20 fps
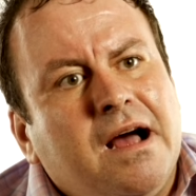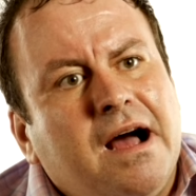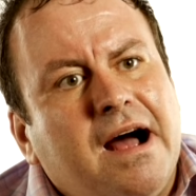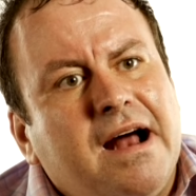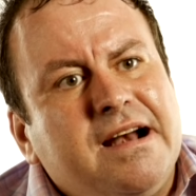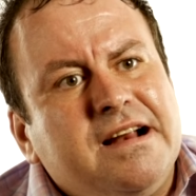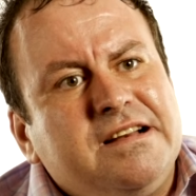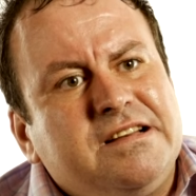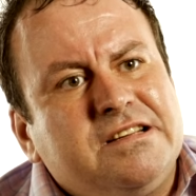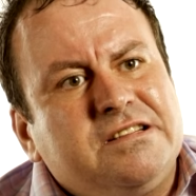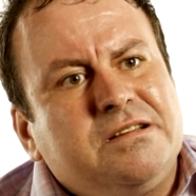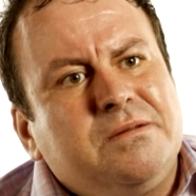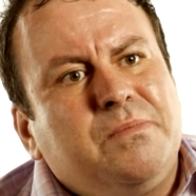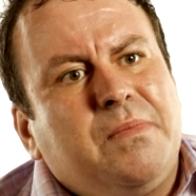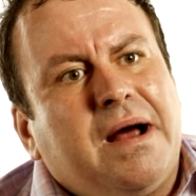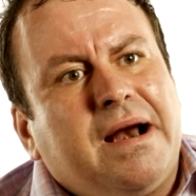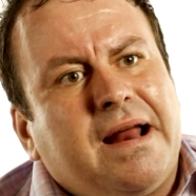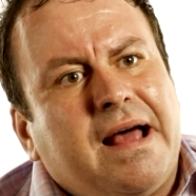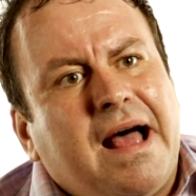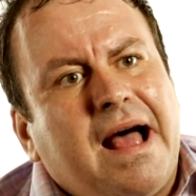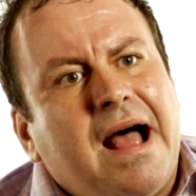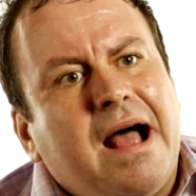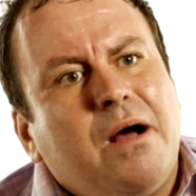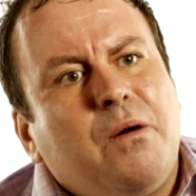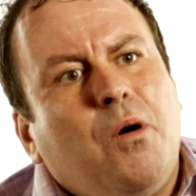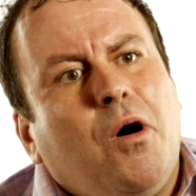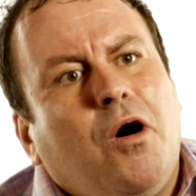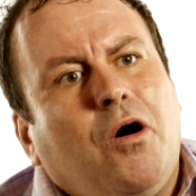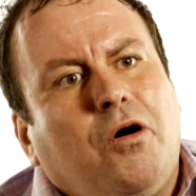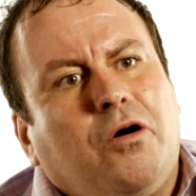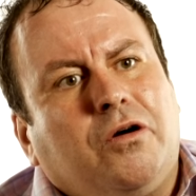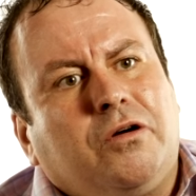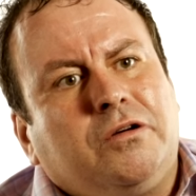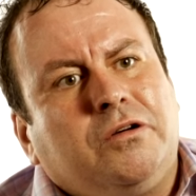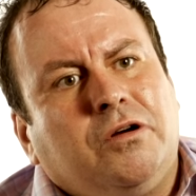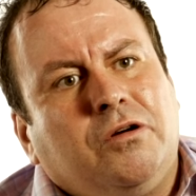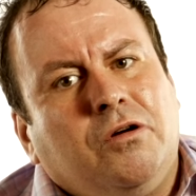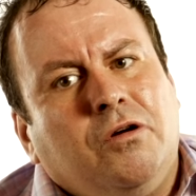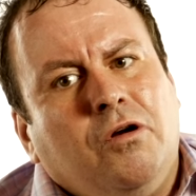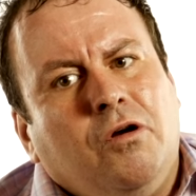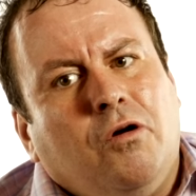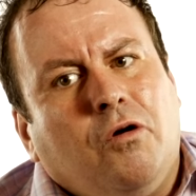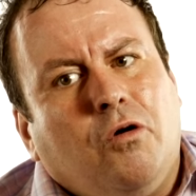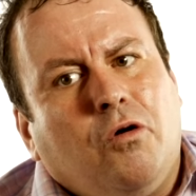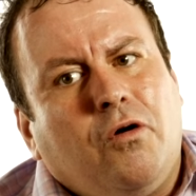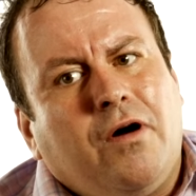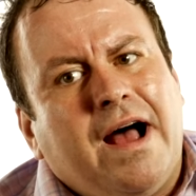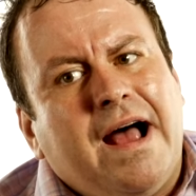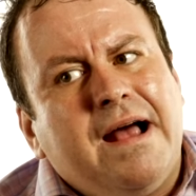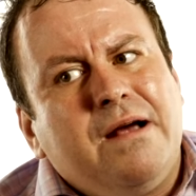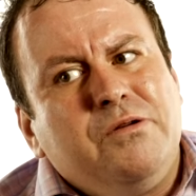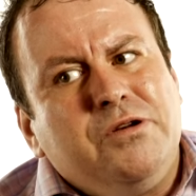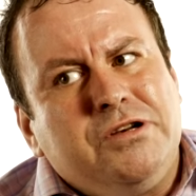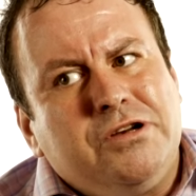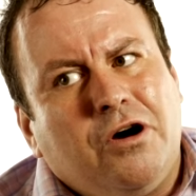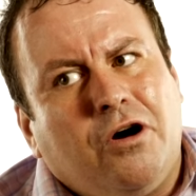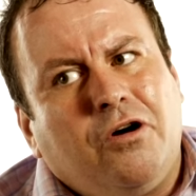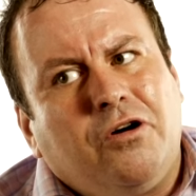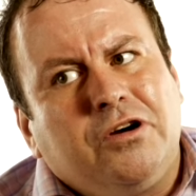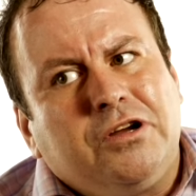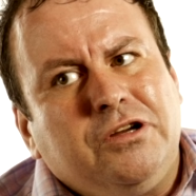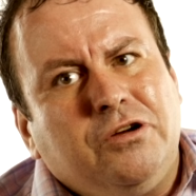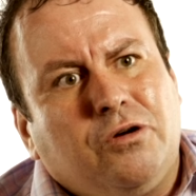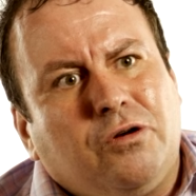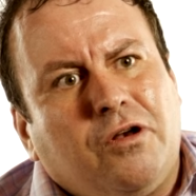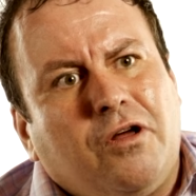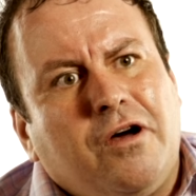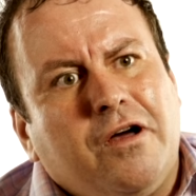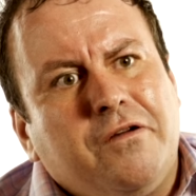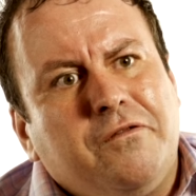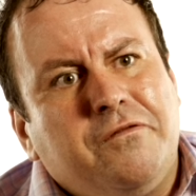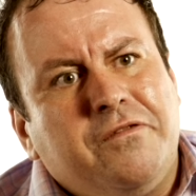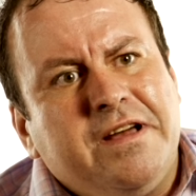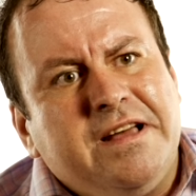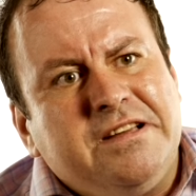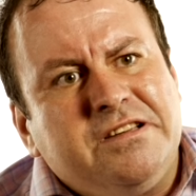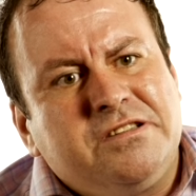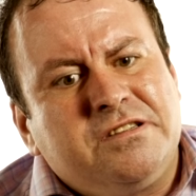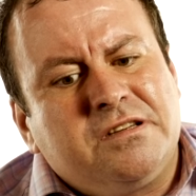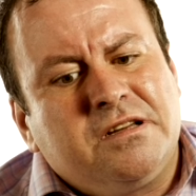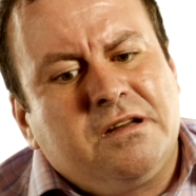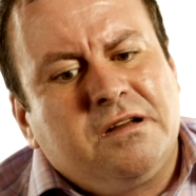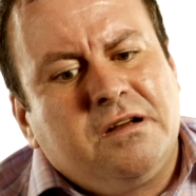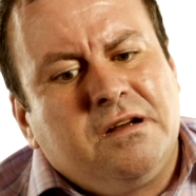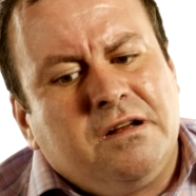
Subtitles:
And it doesn't matter how hard or how dark your life is.